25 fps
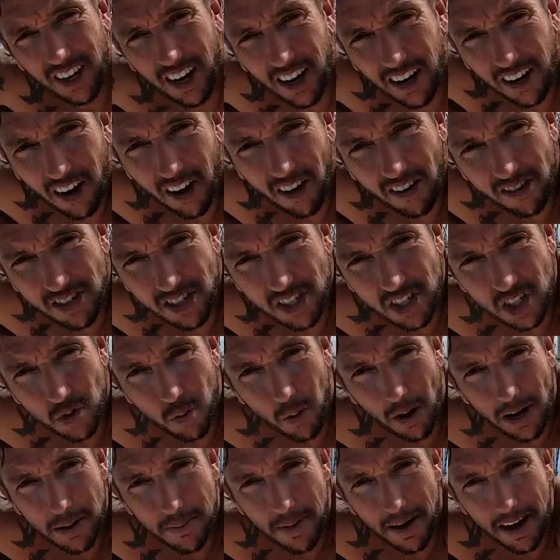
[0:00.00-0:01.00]
I know I was in
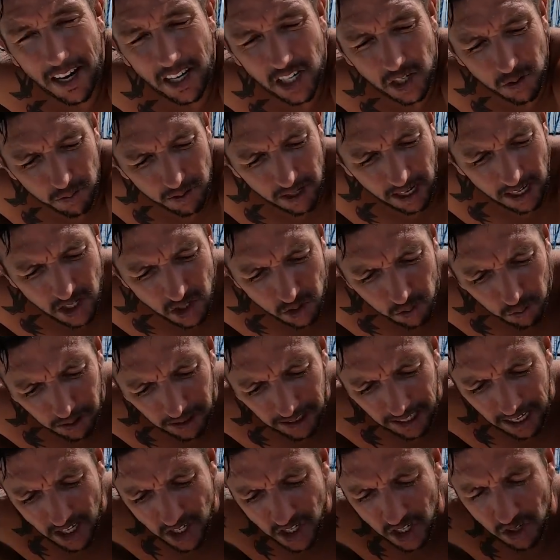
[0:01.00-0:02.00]
20 meters next to
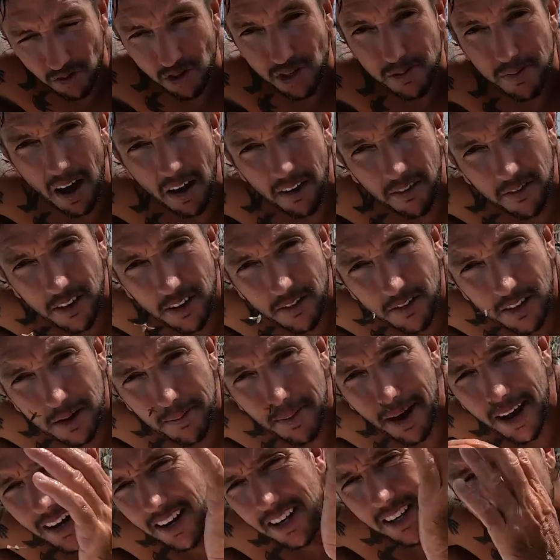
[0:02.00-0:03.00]
a ledge that was about
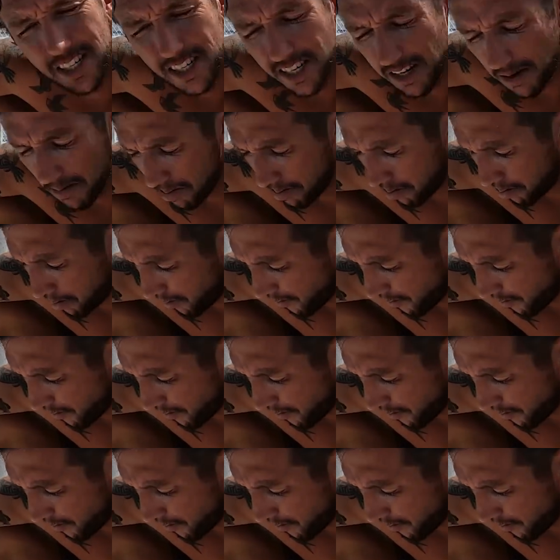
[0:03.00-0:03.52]
50 meters.